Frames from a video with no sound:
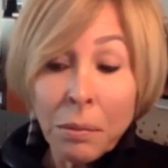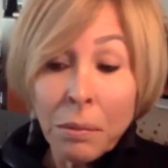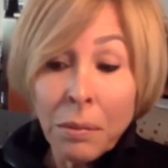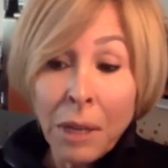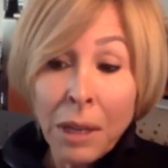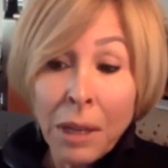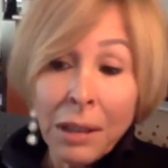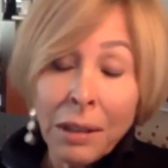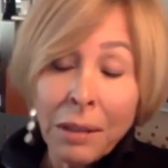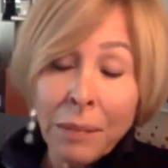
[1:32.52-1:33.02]

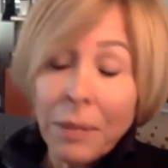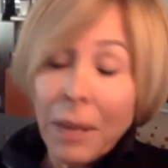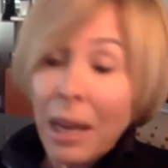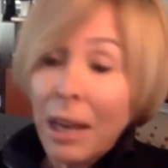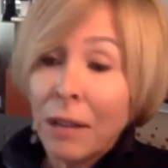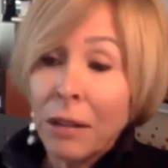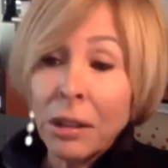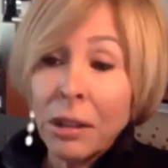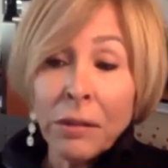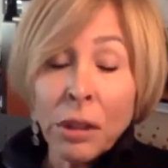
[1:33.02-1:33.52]
I
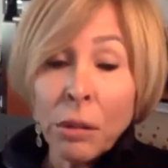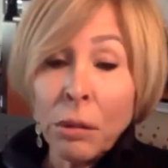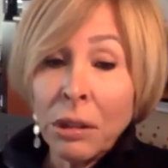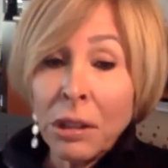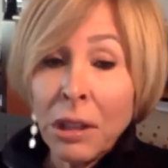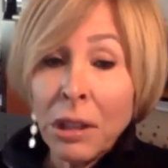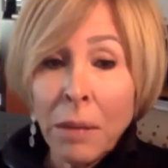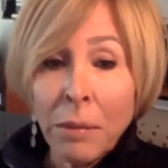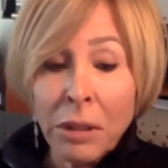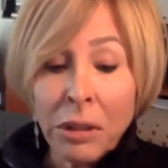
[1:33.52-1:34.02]
don't even know what
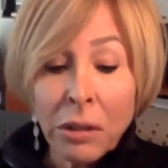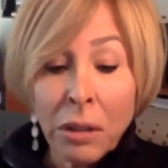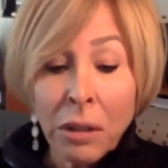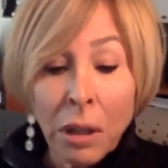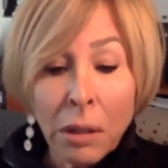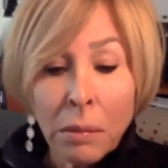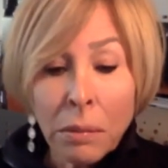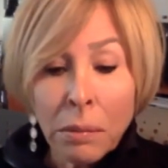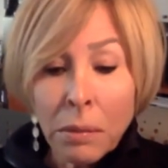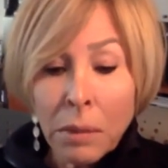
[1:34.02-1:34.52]
time he's
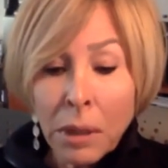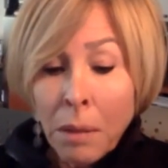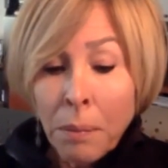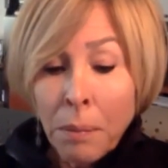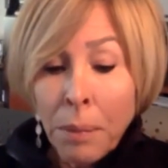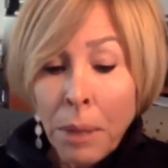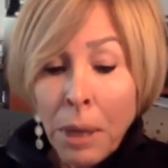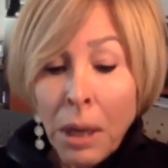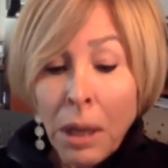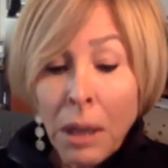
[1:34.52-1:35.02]
on.
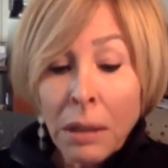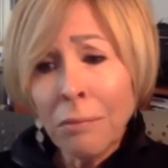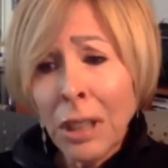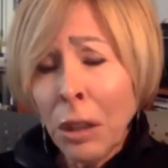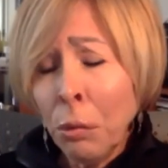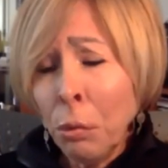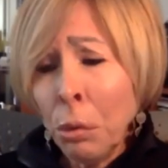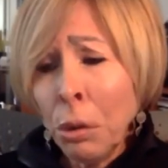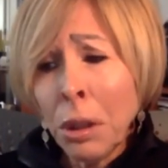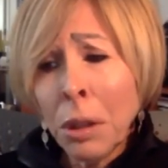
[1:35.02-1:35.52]
But
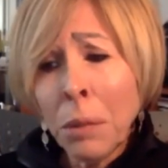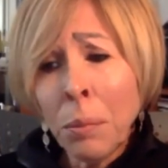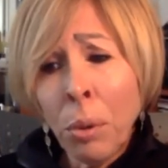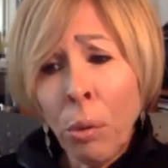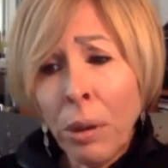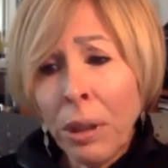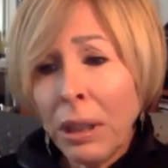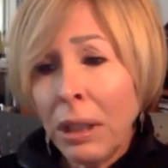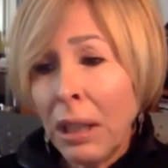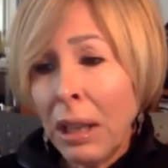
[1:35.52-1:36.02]
it really
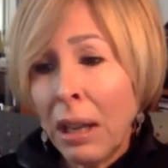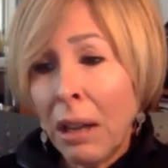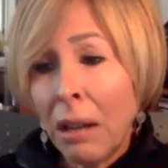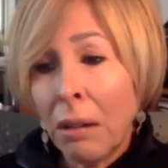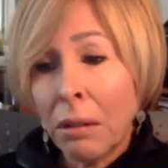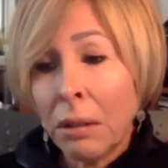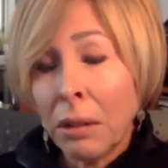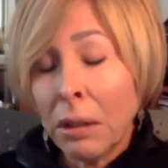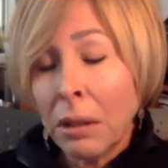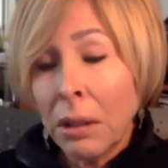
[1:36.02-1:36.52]
pointed
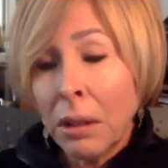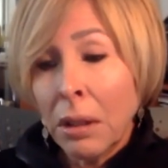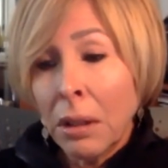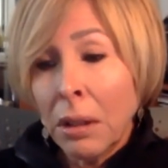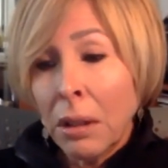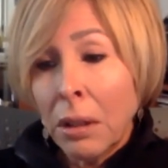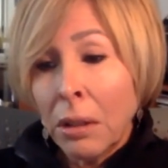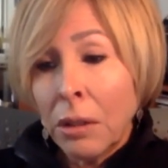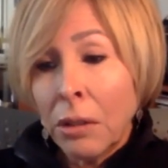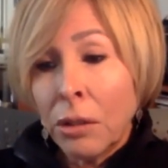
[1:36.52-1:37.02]
out
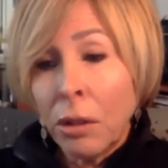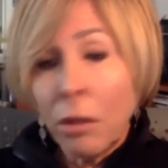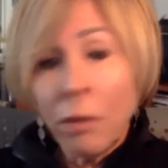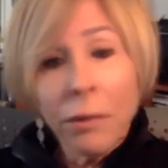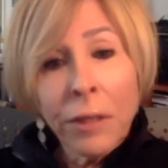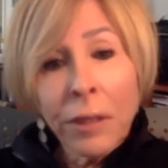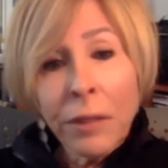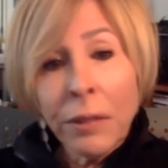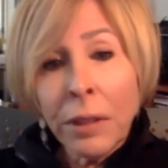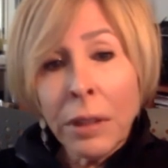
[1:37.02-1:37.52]
so
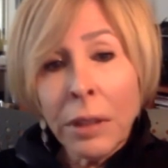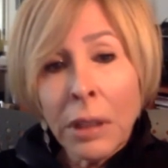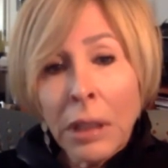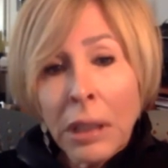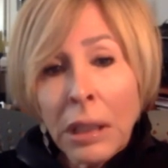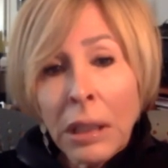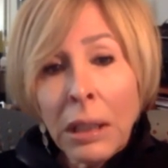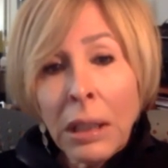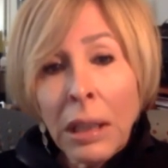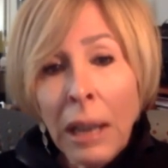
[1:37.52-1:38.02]

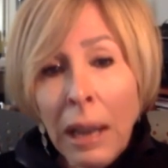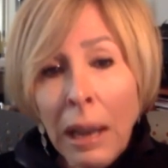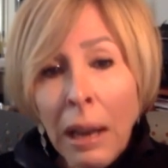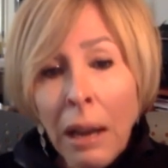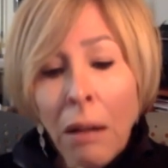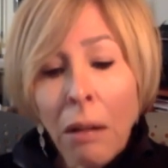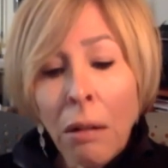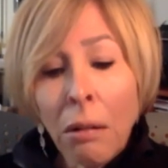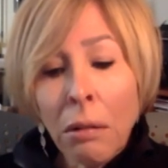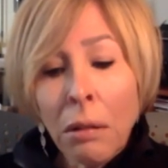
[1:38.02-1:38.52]
vividly
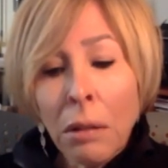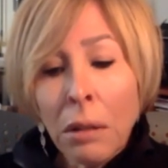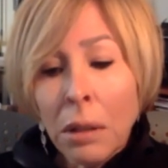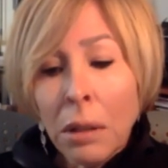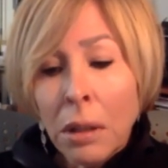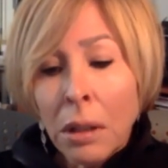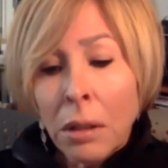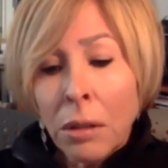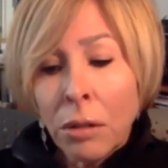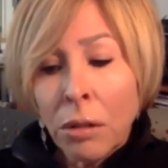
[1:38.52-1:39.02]
how
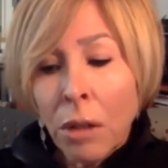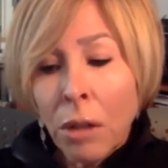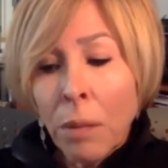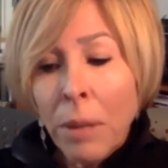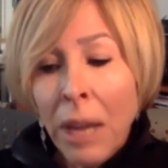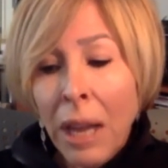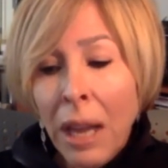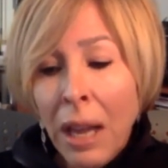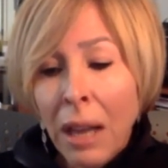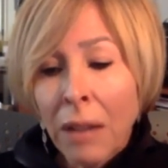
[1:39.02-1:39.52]
Trump
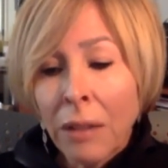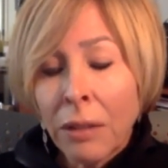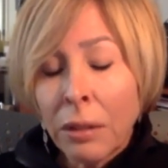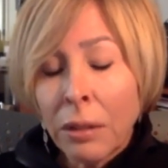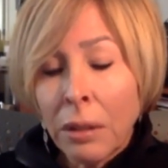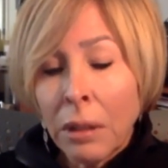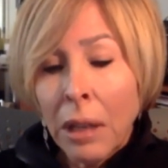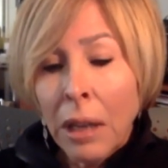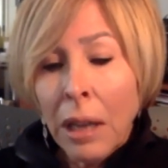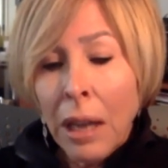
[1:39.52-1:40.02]
has
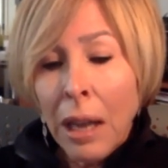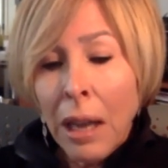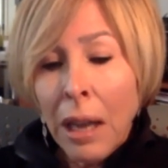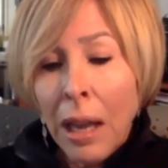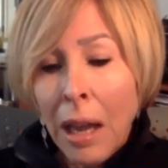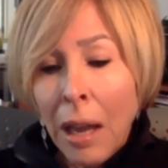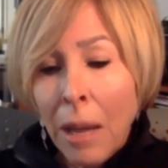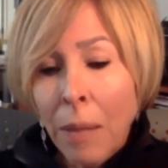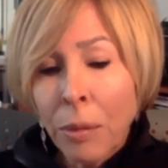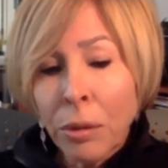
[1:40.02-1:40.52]

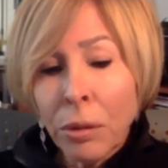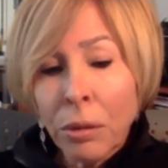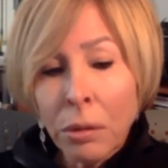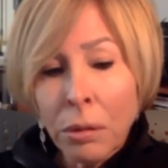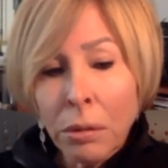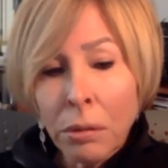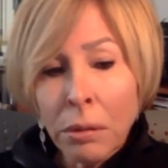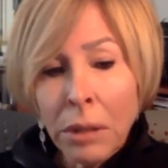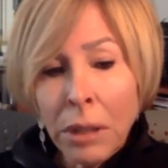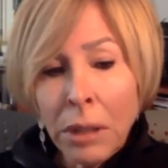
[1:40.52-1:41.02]

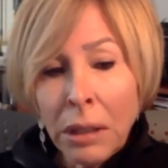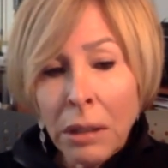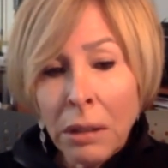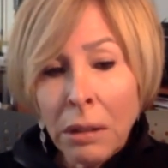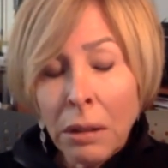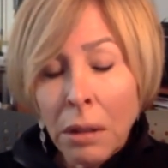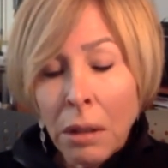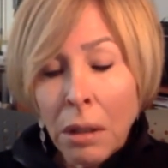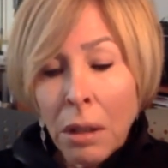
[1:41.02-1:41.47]
absolutely